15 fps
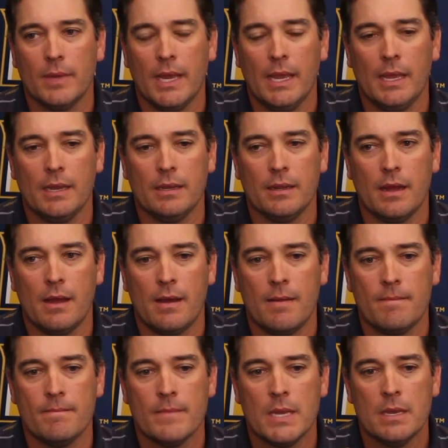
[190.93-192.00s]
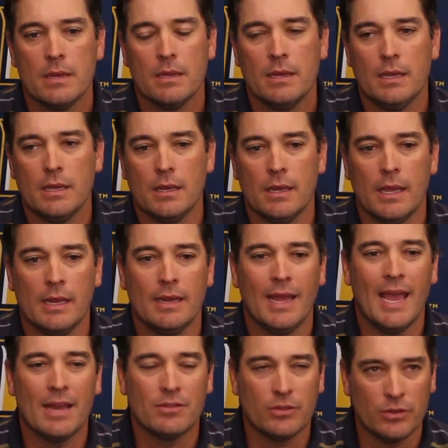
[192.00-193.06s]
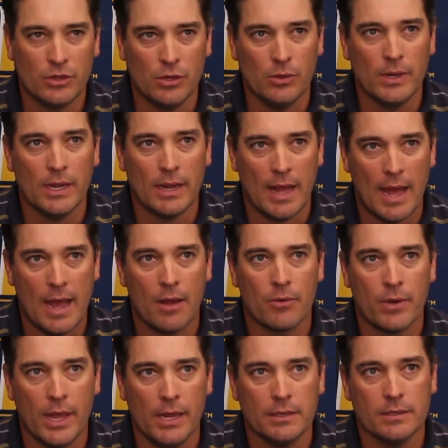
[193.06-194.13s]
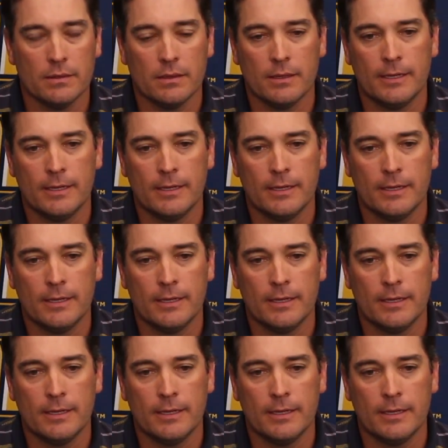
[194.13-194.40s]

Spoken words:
and execute at a high rate.